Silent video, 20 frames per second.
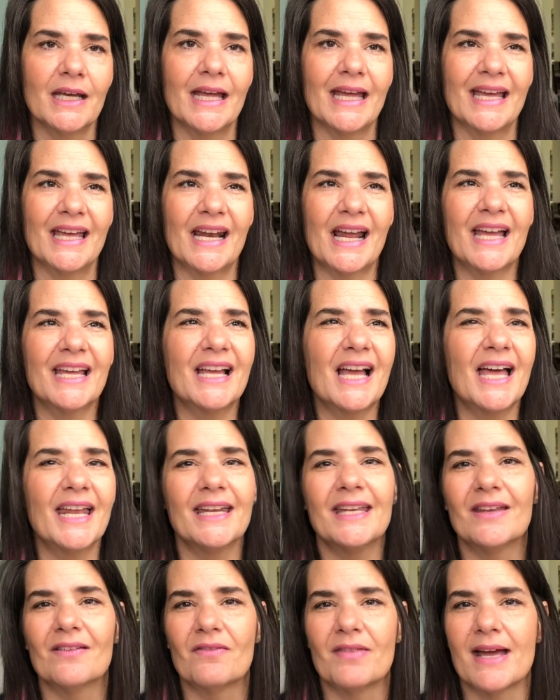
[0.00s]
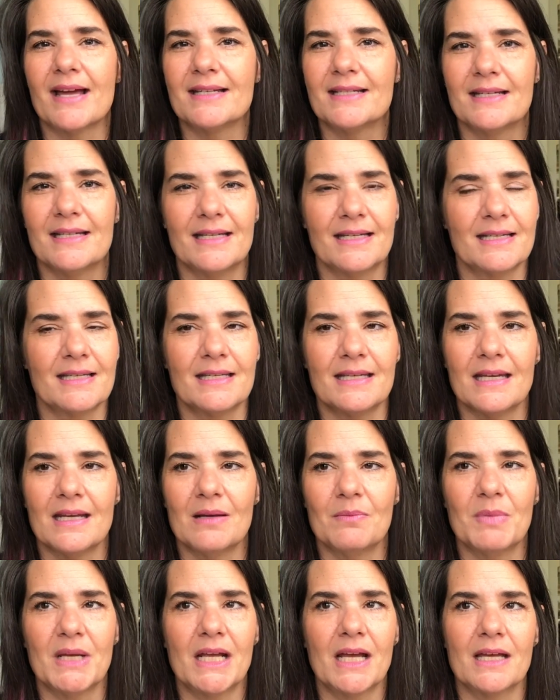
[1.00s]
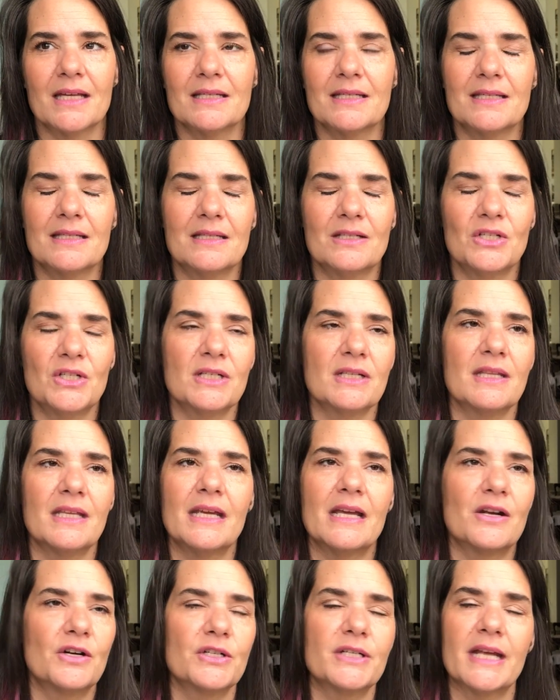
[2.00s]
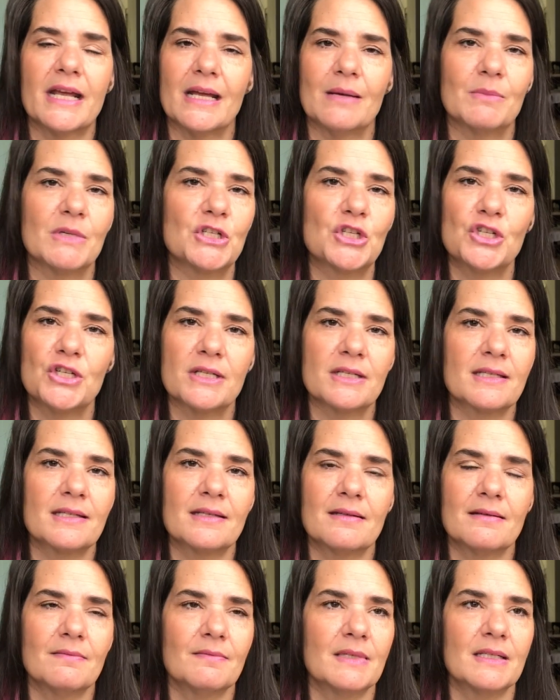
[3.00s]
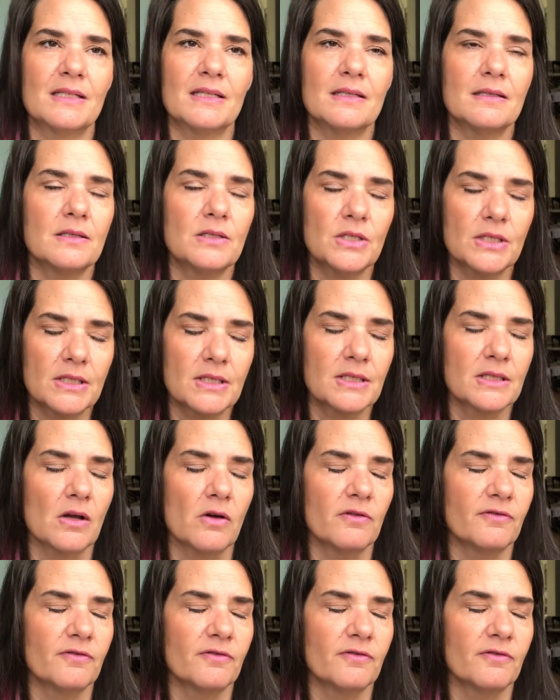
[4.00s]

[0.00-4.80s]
And I got to give that to Disney because the entertainment's just so